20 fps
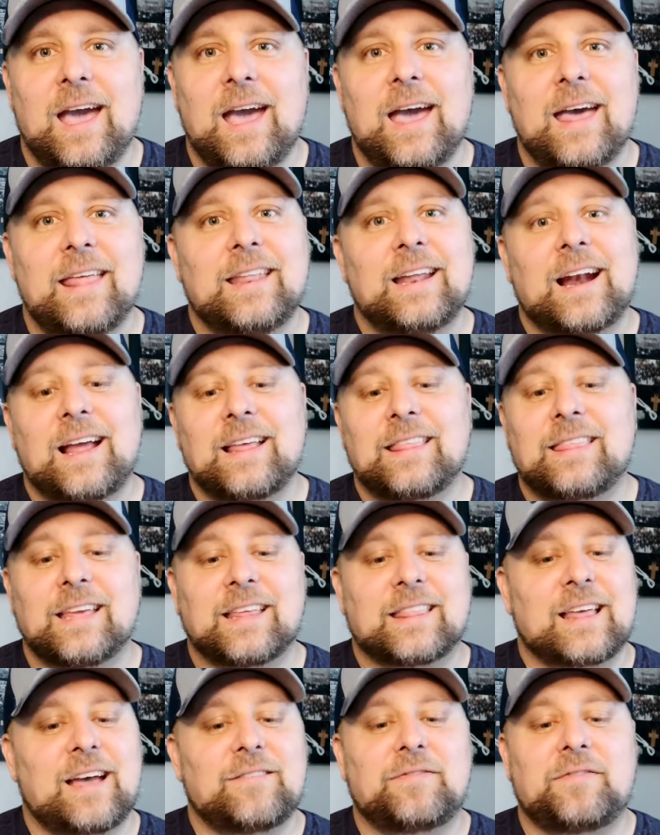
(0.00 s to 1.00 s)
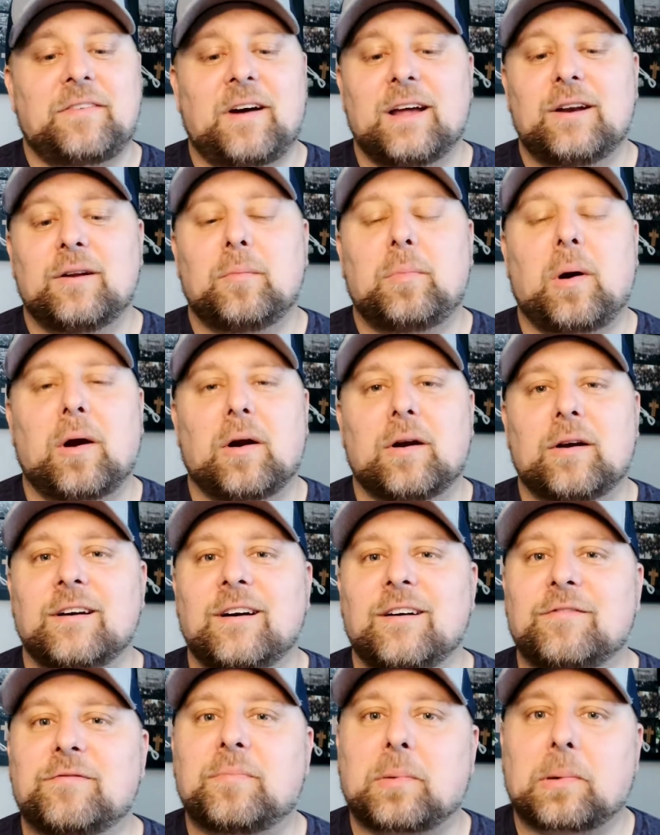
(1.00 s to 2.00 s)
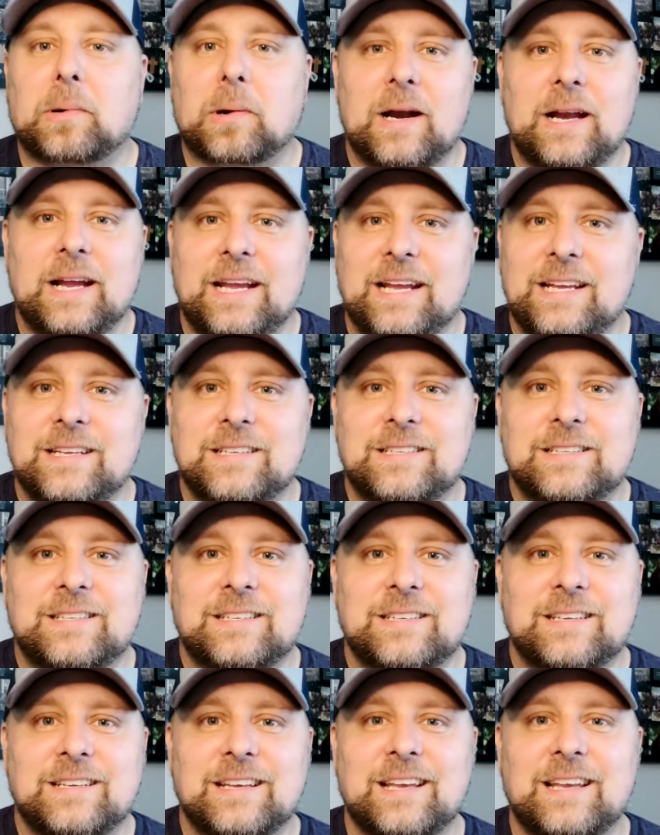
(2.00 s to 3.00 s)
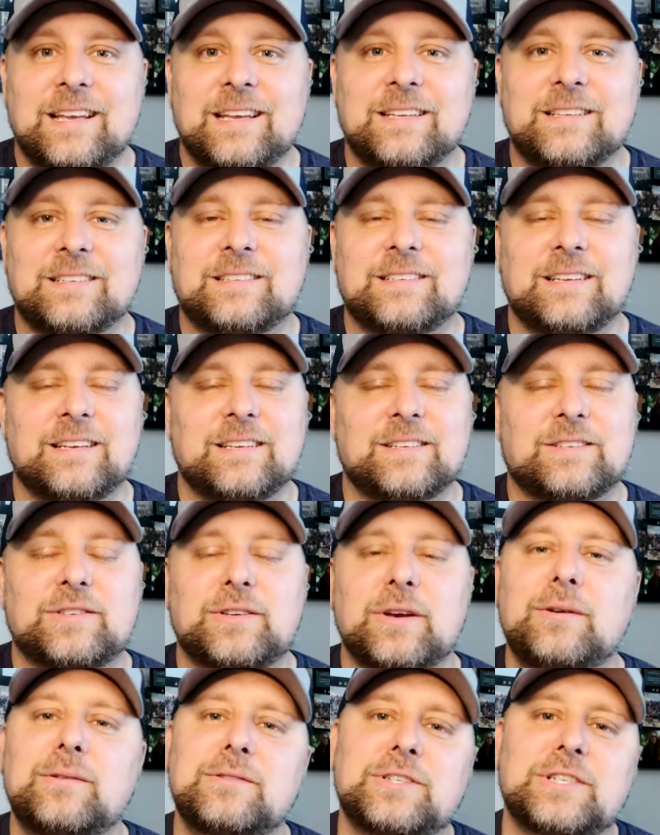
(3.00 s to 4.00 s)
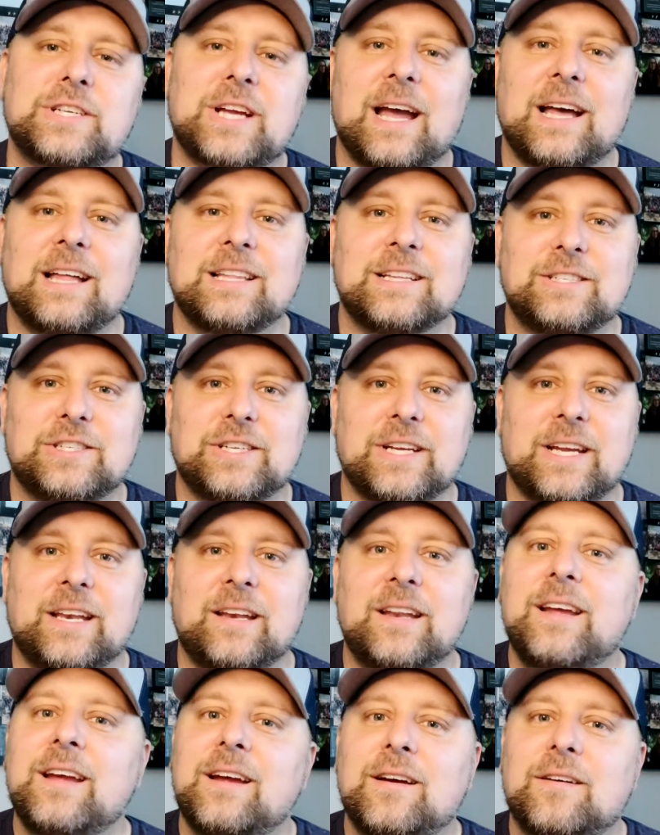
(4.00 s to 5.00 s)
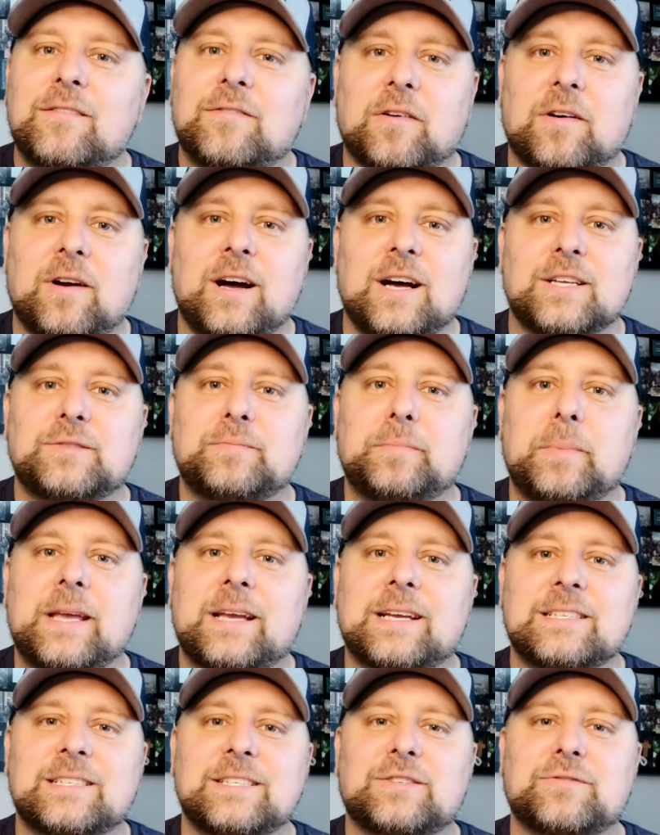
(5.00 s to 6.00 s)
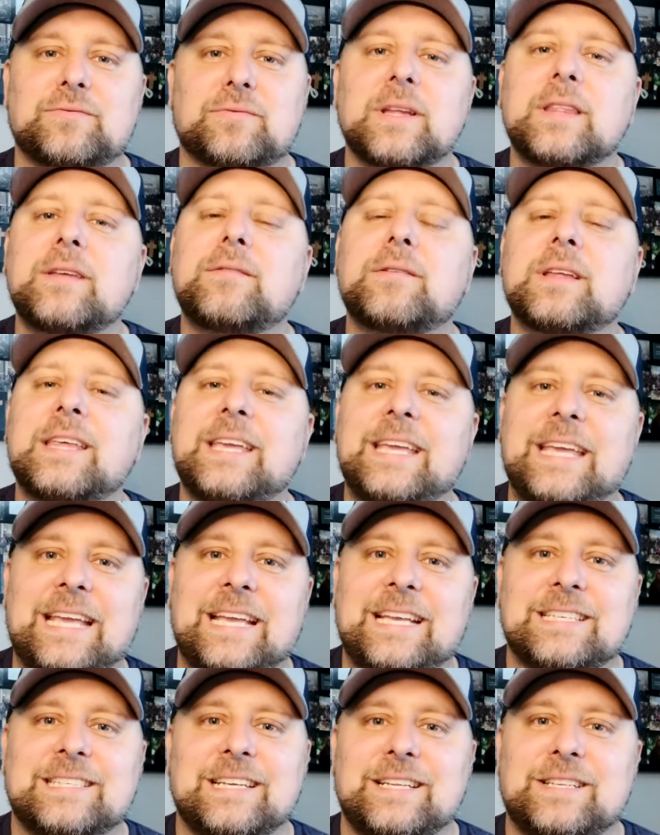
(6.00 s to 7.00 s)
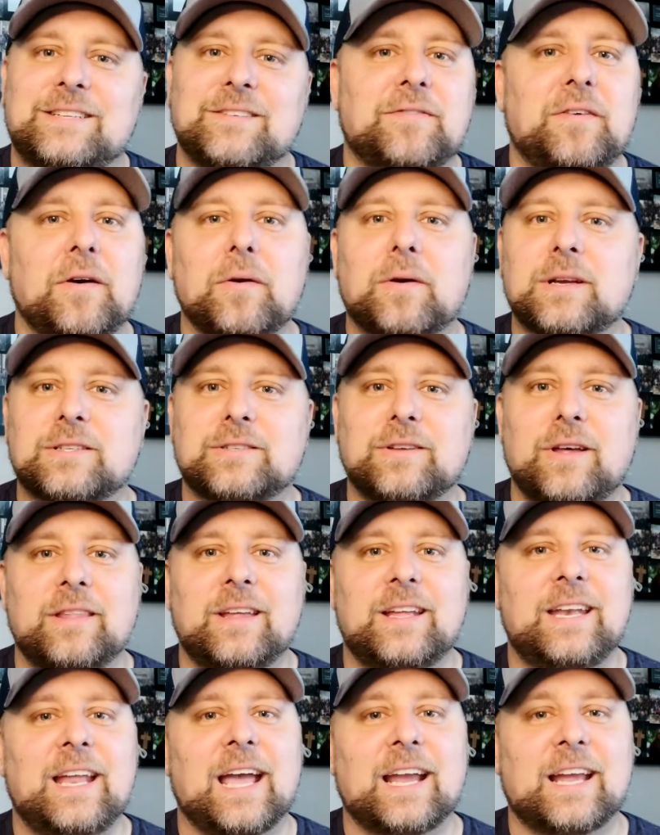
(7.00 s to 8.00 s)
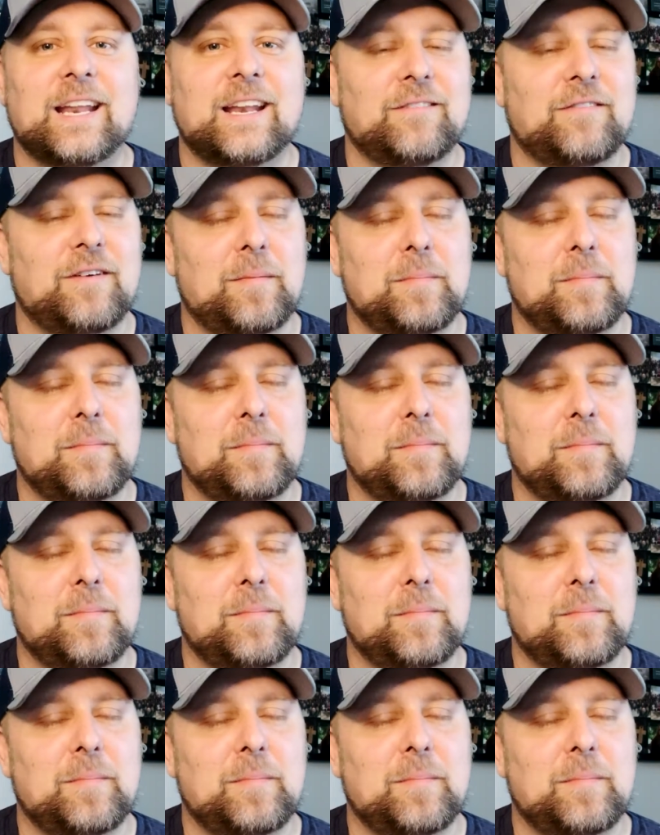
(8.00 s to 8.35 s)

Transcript: And then I think that final part of praise is so challenging for us, because it's really, really easy to focus on the negative.